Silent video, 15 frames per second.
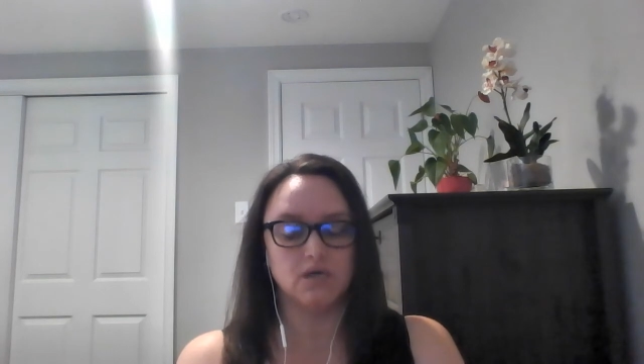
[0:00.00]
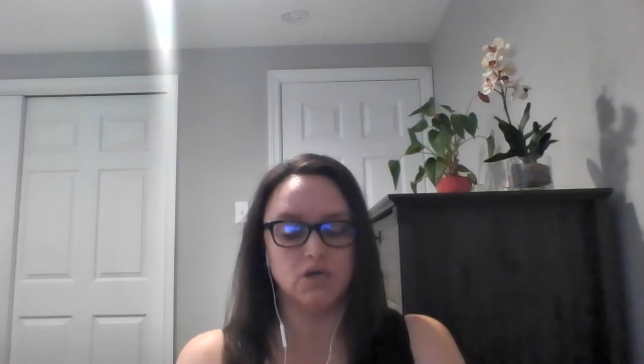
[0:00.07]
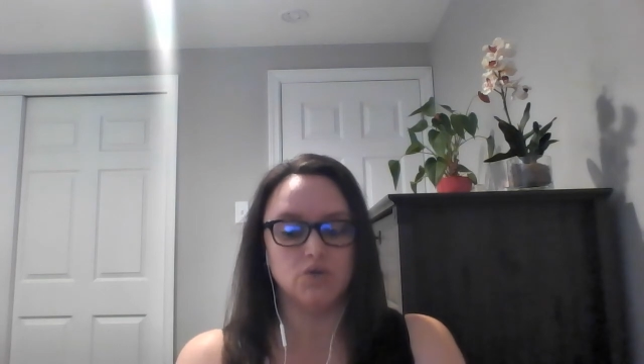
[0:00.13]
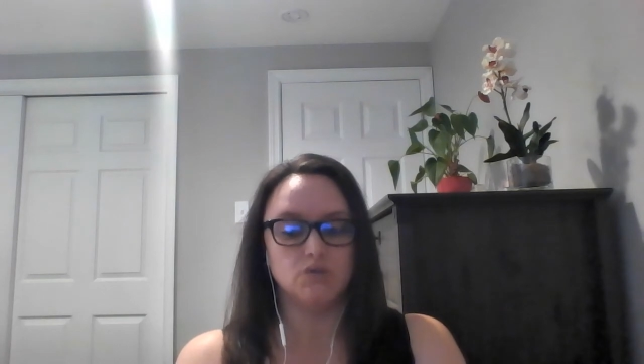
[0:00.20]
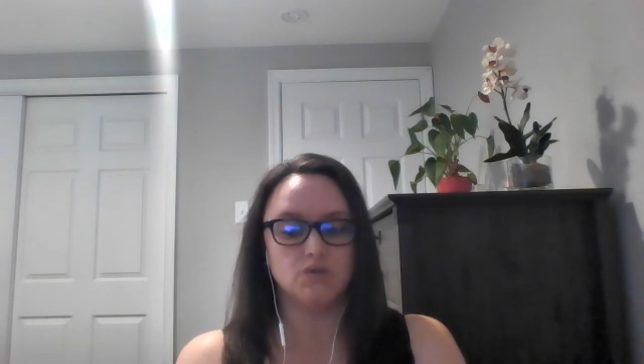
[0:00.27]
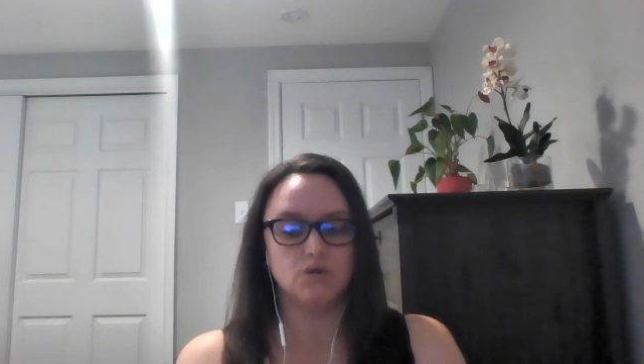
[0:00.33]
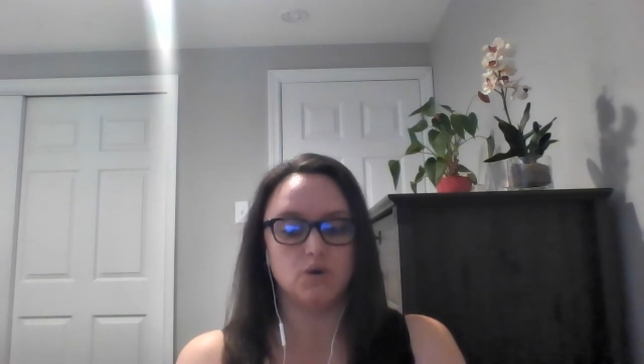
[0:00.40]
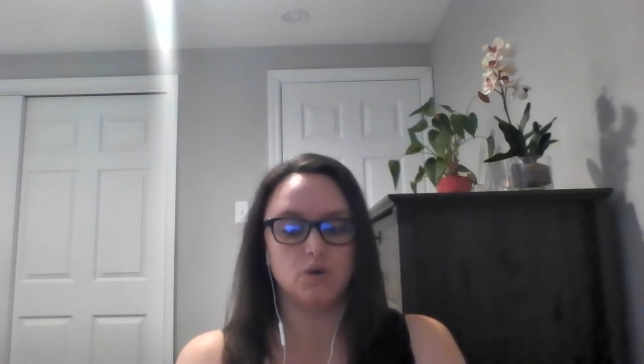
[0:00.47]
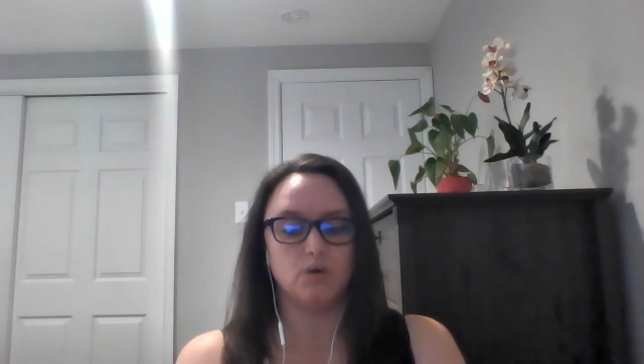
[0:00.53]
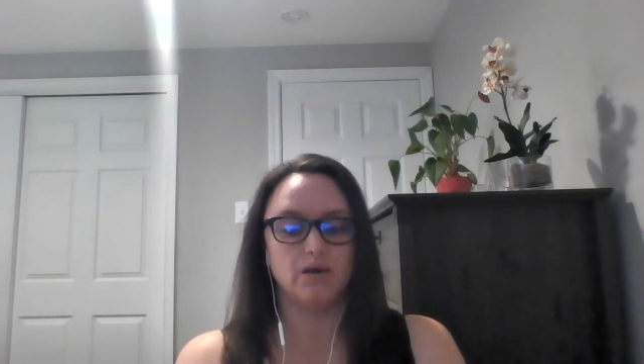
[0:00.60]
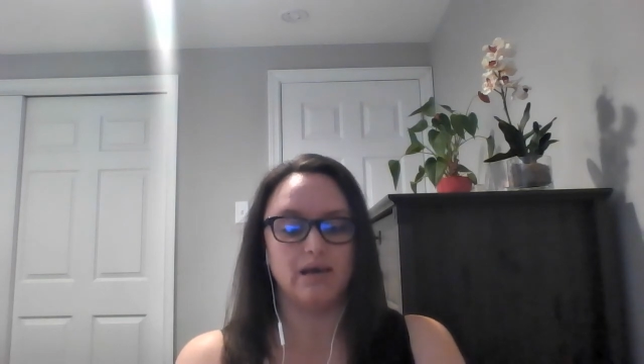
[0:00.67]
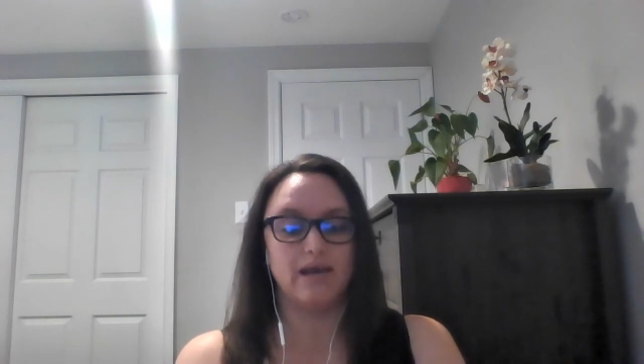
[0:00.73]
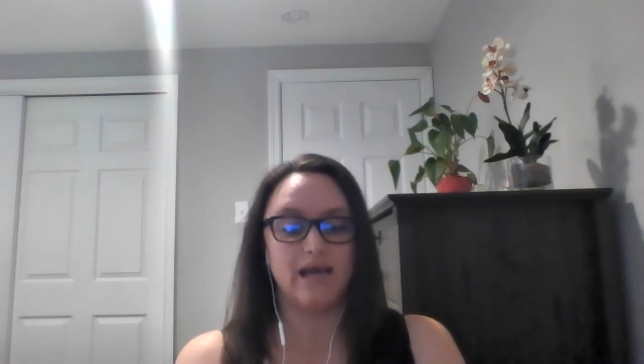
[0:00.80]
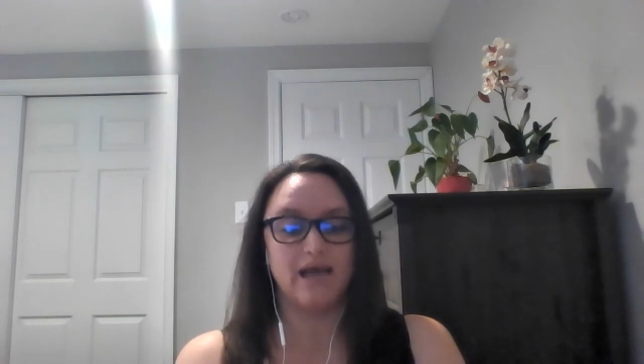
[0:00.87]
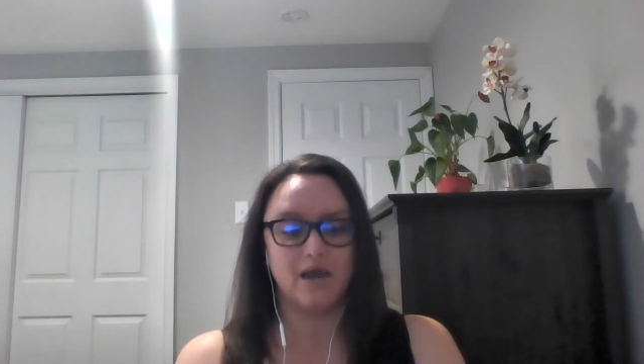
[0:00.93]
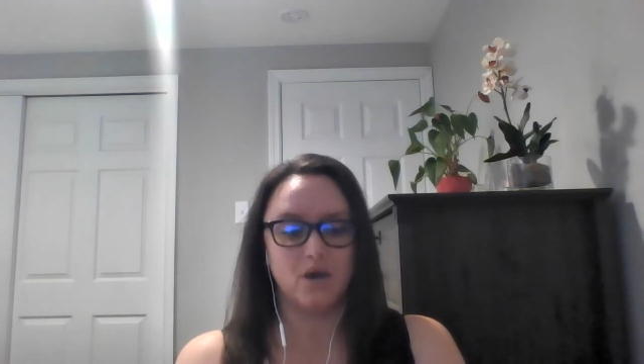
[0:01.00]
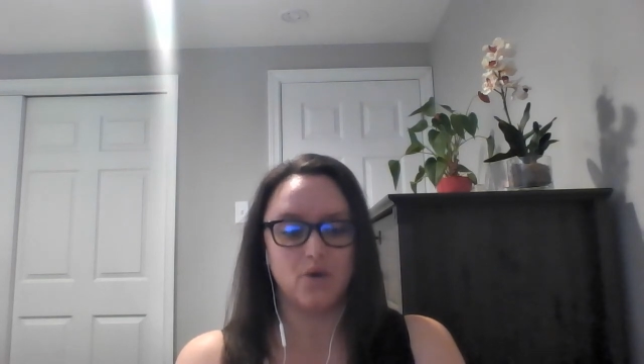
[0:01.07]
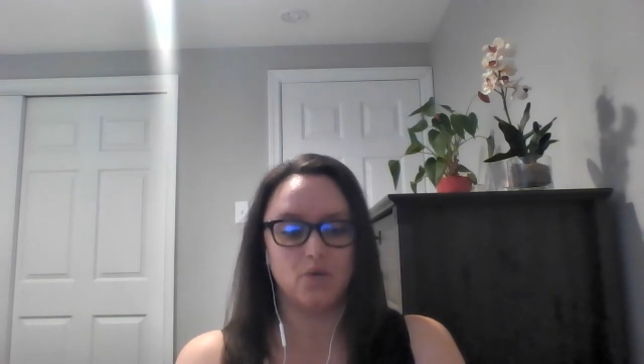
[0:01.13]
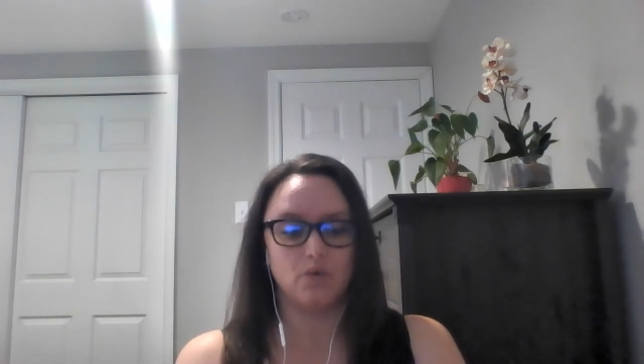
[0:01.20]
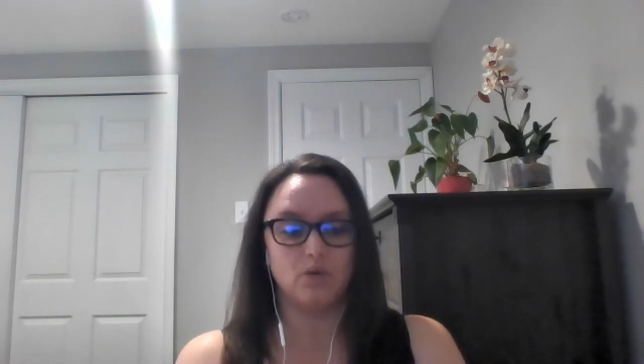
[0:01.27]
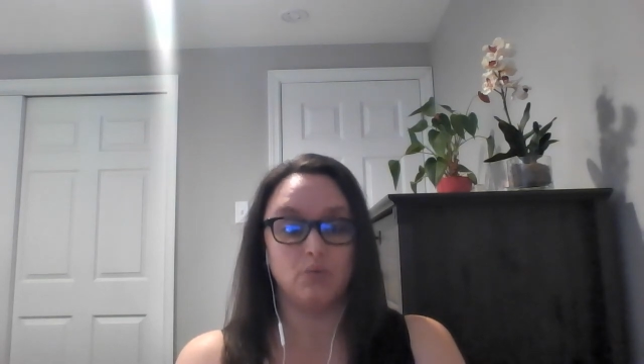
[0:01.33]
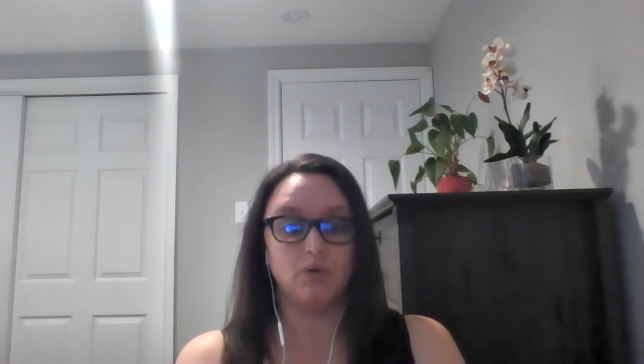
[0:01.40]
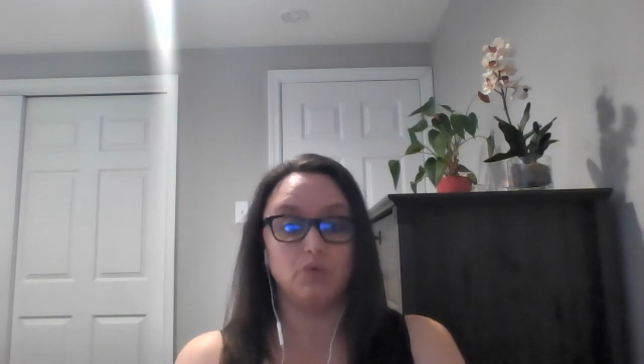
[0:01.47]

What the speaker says: So now when we